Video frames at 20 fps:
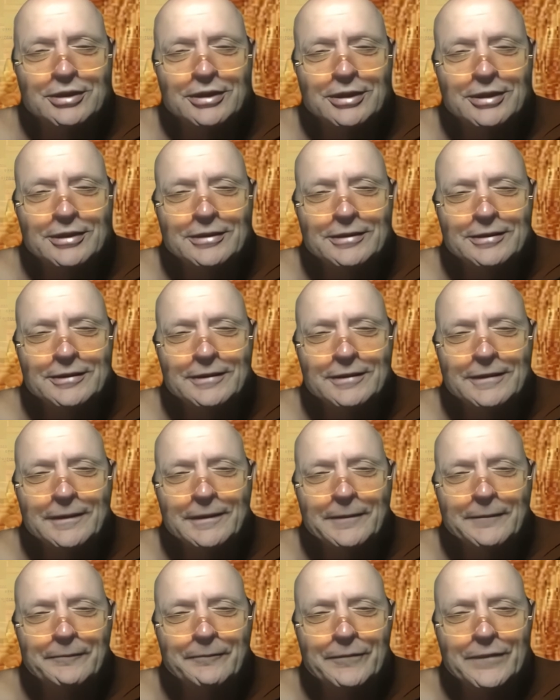And
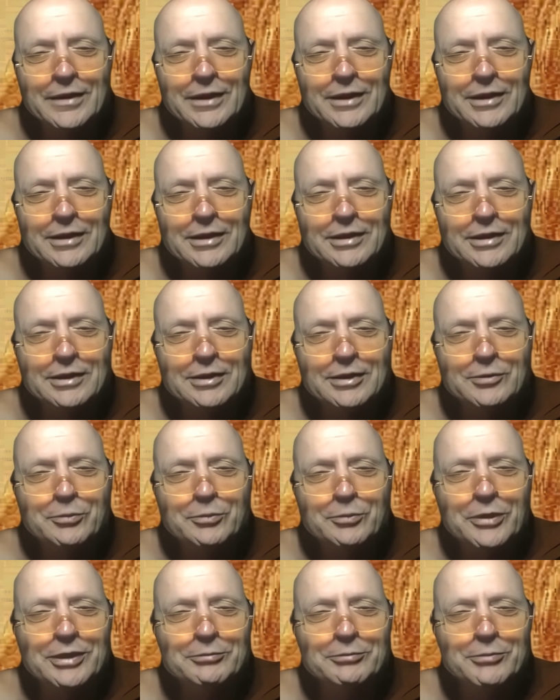um,
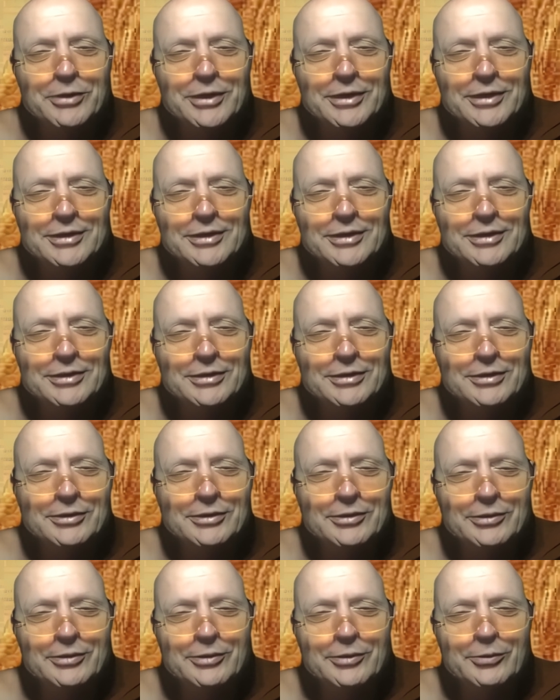my my,
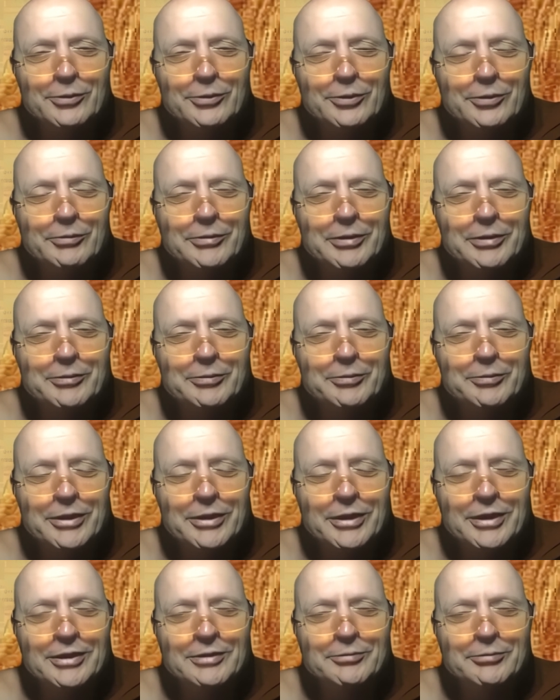you'll remember
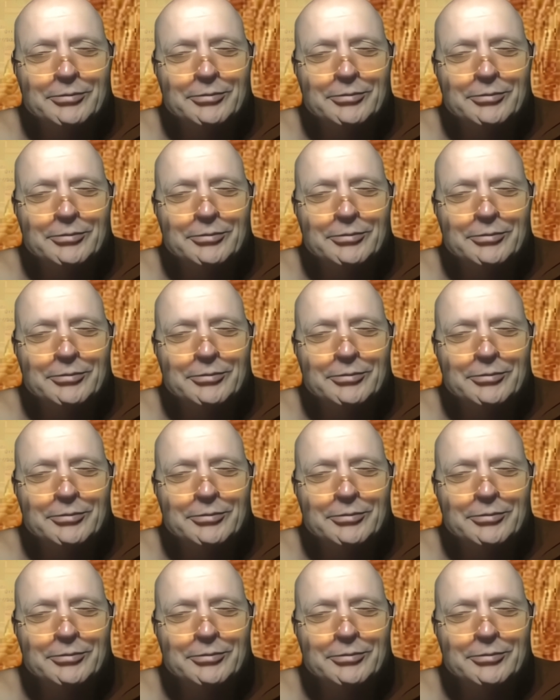my.